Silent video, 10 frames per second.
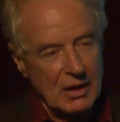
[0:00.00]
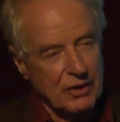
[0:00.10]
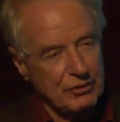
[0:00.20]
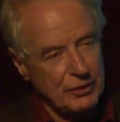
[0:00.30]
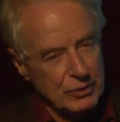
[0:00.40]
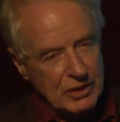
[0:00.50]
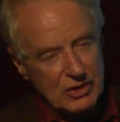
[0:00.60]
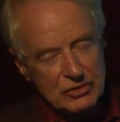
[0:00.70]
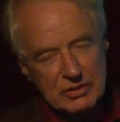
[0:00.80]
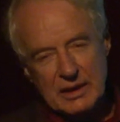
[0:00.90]
A few
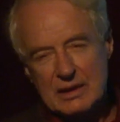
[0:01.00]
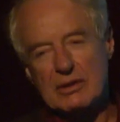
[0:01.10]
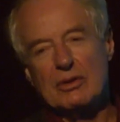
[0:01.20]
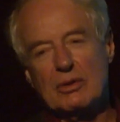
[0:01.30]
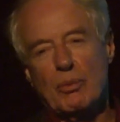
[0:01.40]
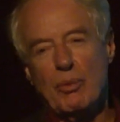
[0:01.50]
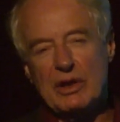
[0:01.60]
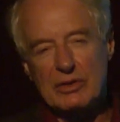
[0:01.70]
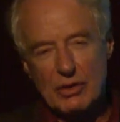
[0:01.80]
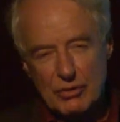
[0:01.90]
days later, we
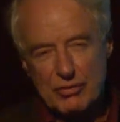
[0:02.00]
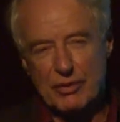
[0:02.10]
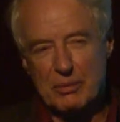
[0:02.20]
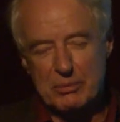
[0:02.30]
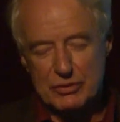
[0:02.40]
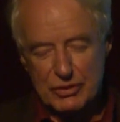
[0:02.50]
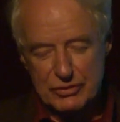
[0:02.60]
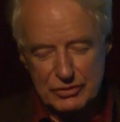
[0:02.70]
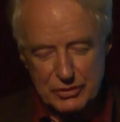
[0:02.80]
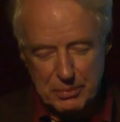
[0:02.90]
know from
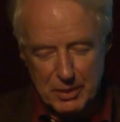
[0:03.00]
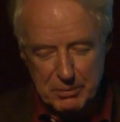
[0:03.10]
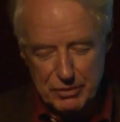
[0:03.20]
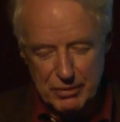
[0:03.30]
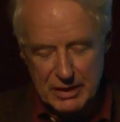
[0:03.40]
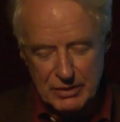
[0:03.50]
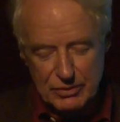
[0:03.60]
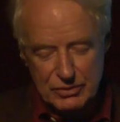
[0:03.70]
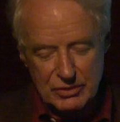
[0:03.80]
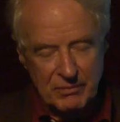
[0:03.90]
Justice Department
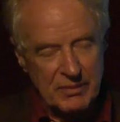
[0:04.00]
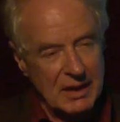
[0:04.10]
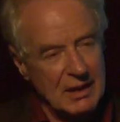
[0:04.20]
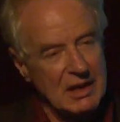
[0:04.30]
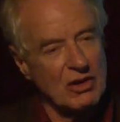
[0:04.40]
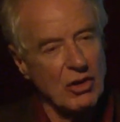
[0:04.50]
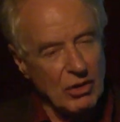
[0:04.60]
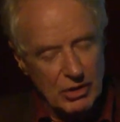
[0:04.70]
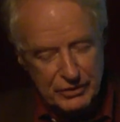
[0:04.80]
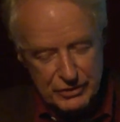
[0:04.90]
records, he
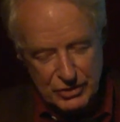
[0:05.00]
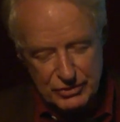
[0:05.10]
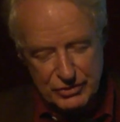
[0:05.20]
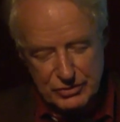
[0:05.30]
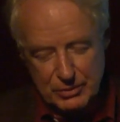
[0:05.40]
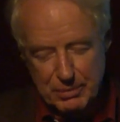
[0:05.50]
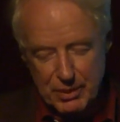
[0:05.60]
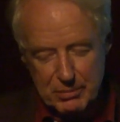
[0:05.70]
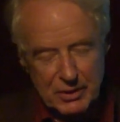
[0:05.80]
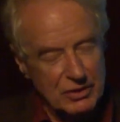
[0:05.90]
called the Justice
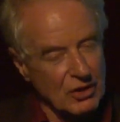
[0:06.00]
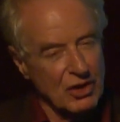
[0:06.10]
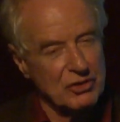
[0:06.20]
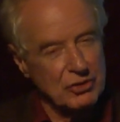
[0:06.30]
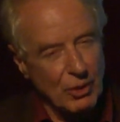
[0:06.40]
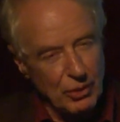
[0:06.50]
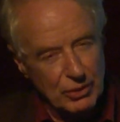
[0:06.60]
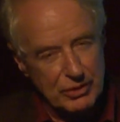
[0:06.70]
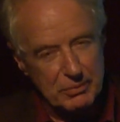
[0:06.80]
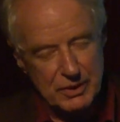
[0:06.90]
Department,
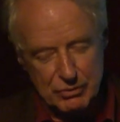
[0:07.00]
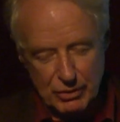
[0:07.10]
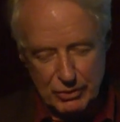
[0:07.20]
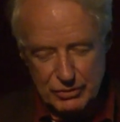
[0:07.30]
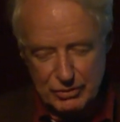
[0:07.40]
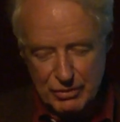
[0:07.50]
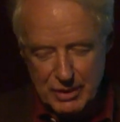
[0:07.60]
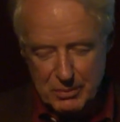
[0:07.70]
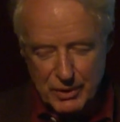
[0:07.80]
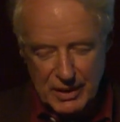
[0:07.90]
told them that Rose and
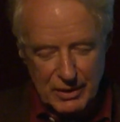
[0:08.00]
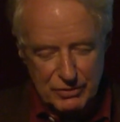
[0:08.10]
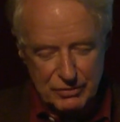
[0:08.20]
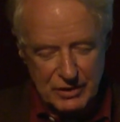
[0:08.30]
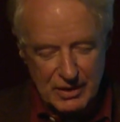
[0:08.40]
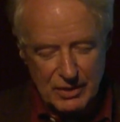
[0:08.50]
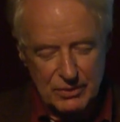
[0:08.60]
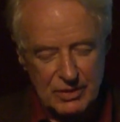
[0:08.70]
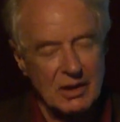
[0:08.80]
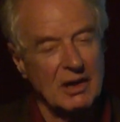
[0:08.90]
Graham were out of
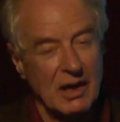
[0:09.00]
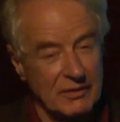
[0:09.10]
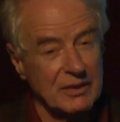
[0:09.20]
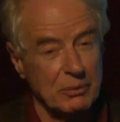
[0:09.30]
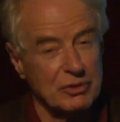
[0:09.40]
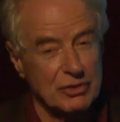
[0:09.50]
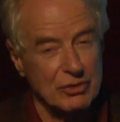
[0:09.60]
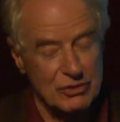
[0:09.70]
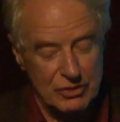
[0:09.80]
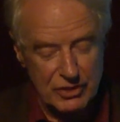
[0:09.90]
town, and that it was a
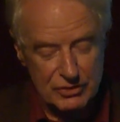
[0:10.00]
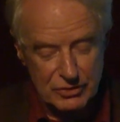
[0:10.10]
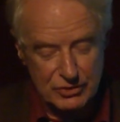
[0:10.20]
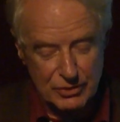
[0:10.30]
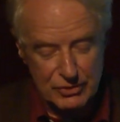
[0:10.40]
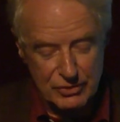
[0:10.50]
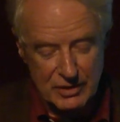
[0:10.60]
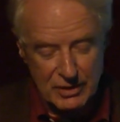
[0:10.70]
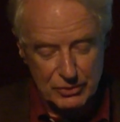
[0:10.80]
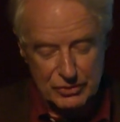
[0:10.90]
good chance to search the
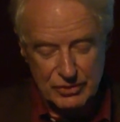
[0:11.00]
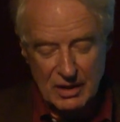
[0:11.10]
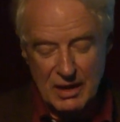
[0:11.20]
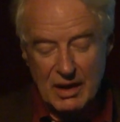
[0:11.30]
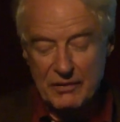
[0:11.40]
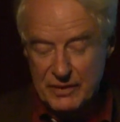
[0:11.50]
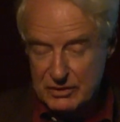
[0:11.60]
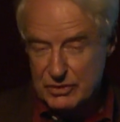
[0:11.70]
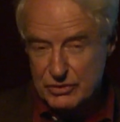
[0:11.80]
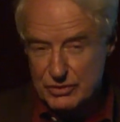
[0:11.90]
house, and they
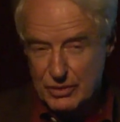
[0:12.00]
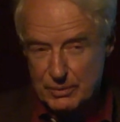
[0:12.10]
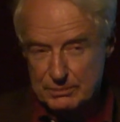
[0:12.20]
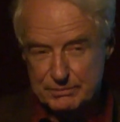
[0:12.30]
did so.